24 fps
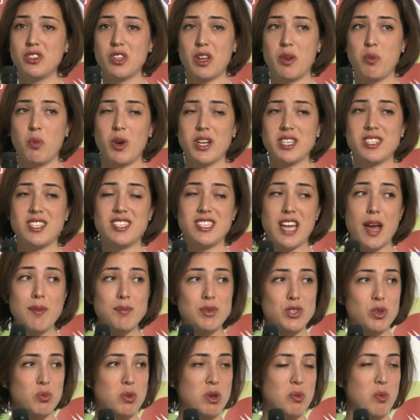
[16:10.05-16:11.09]
and what
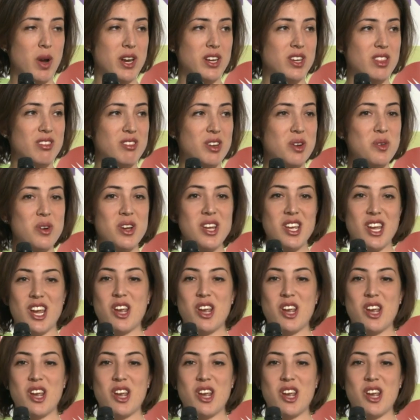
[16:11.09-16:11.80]
steps we went through